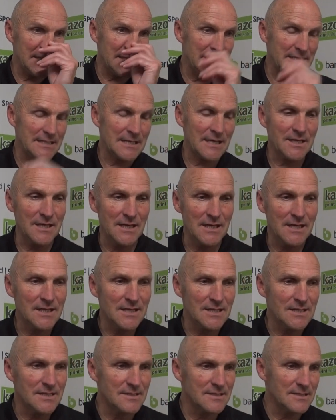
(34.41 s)
I
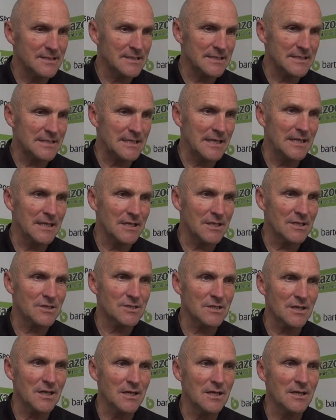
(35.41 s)
think you
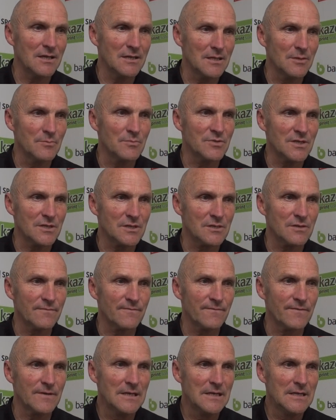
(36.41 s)
can see glimpses
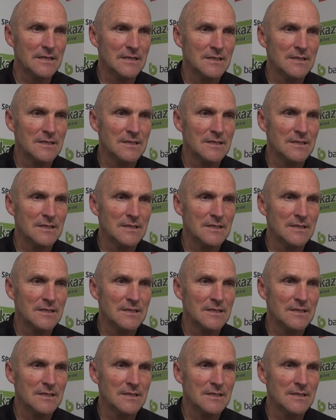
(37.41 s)
of